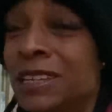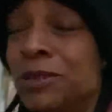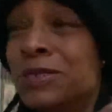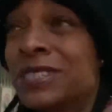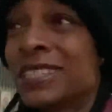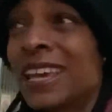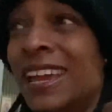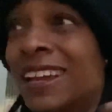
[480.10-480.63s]

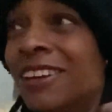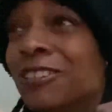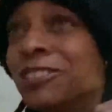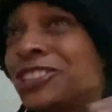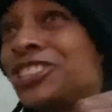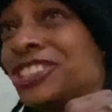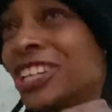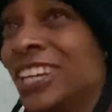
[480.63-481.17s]
was like, oh
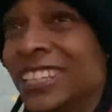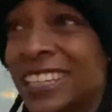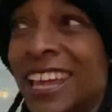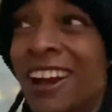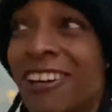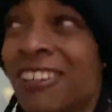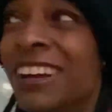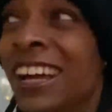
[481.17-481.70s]
shit
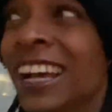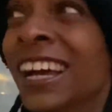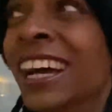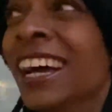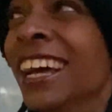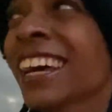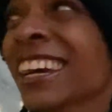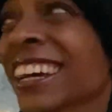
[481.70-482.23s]
now.
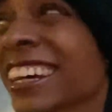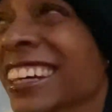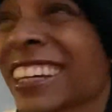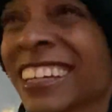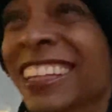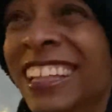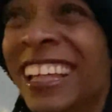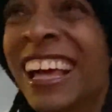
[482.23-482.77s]

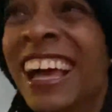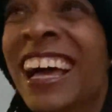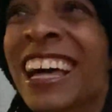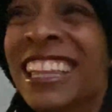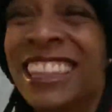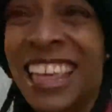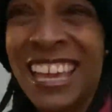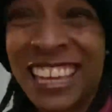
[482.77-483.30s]

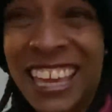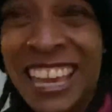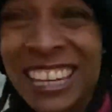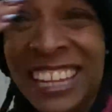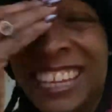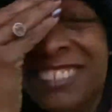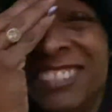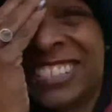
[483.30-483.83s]
Like, and
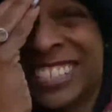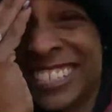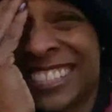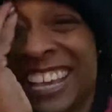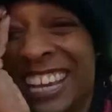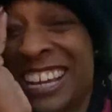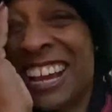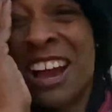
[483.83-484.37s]
he was just
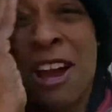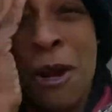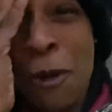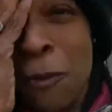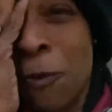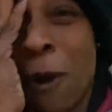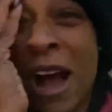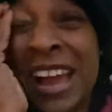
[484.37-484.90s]
like,
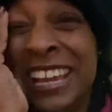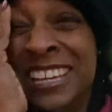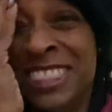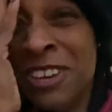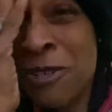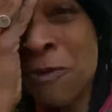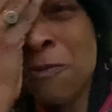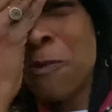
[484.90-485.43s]
why
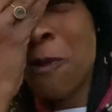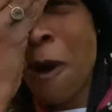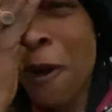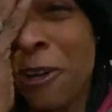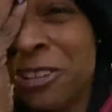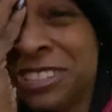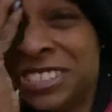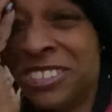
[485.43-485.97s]
in the
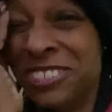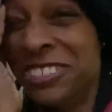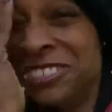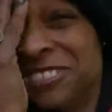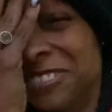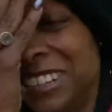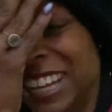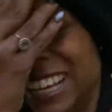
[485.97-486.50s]
world do
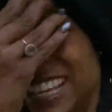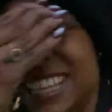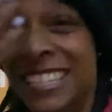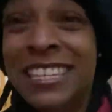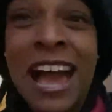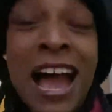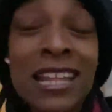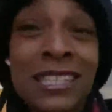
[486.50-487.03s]
you
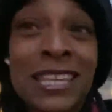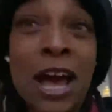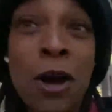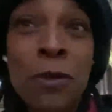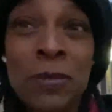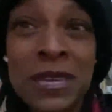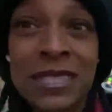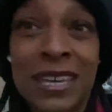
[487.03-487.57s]
not tell
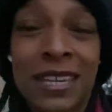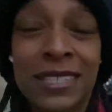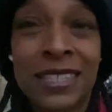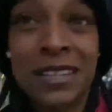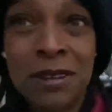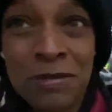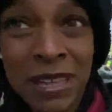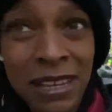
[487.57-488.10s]
me this? And
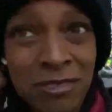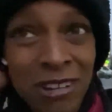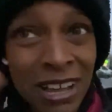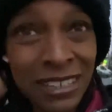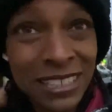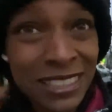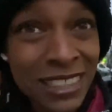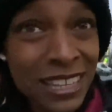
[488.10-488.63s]
I'm like, well, I
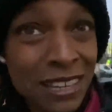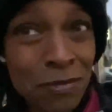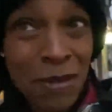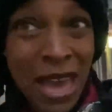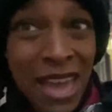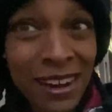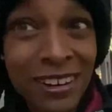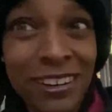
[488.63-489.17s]
didn't think it
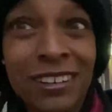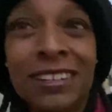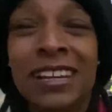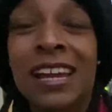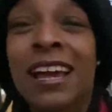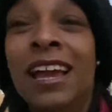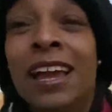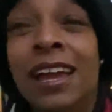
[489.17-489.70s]
mattered.
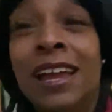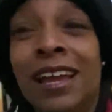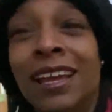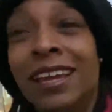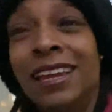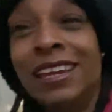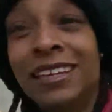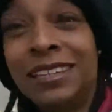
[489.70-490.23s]

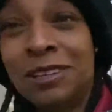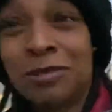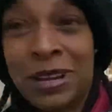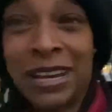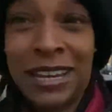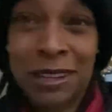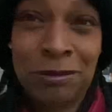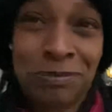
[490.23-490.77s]
Anyway,